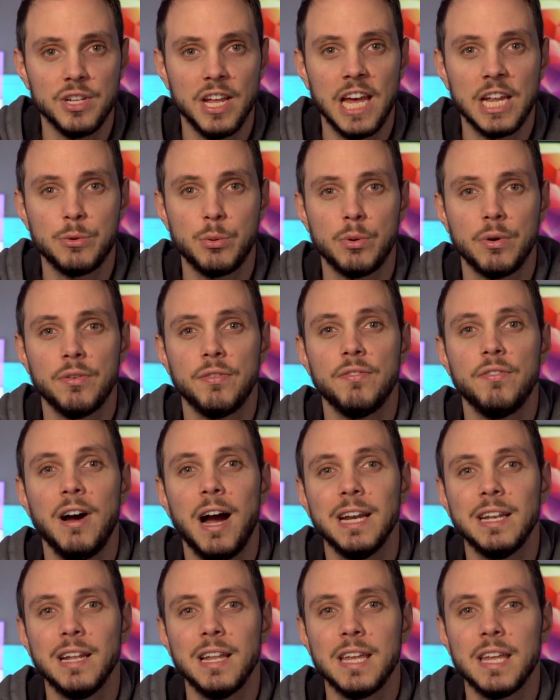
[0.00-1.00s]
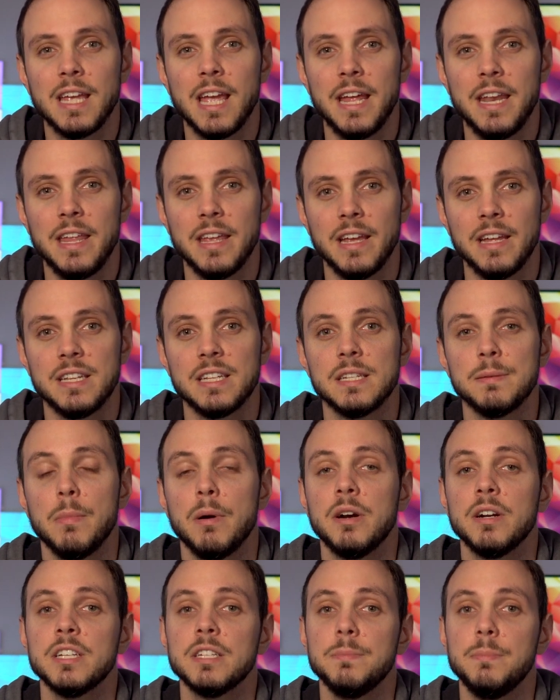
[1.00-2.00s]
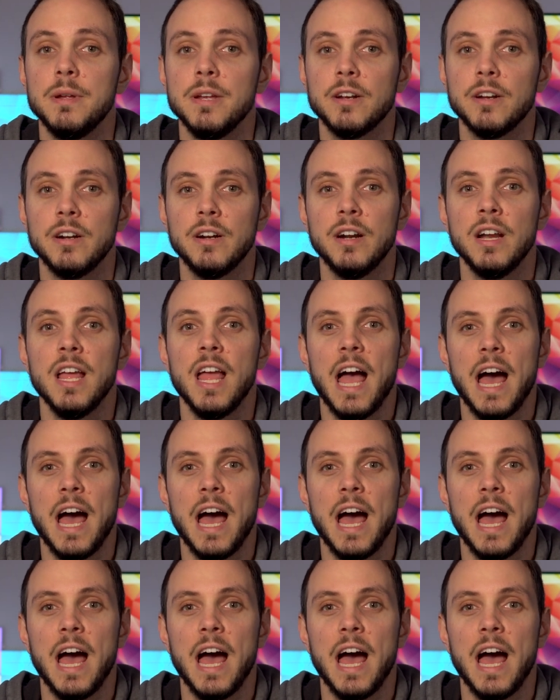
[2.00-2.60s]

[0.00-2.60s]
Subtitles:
as we were finally getting a smart speaker